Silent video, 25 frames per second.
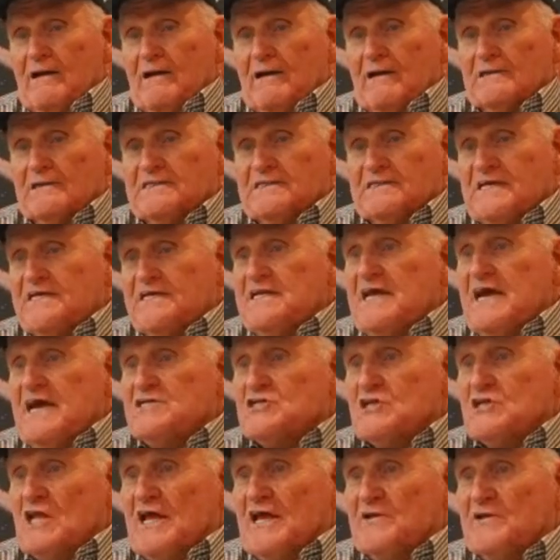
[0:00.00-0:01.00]
10
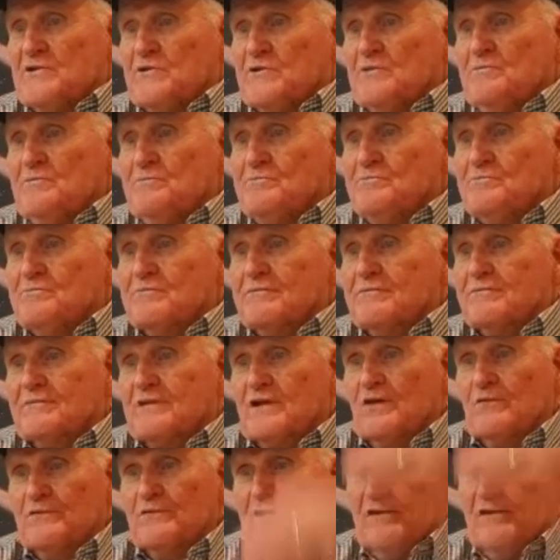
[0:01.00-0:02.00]
days later,
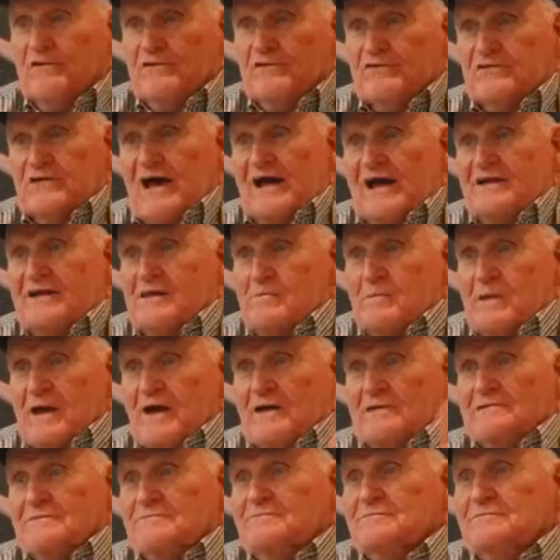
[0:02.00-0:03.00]
on the other side of the
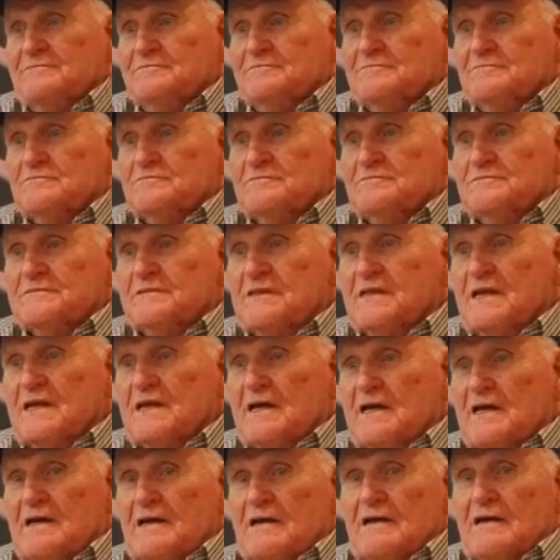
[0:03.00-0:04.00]
mountain,
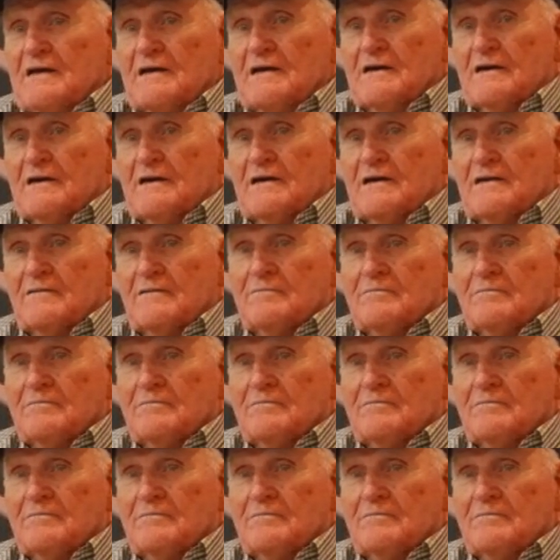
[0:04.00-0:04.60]
I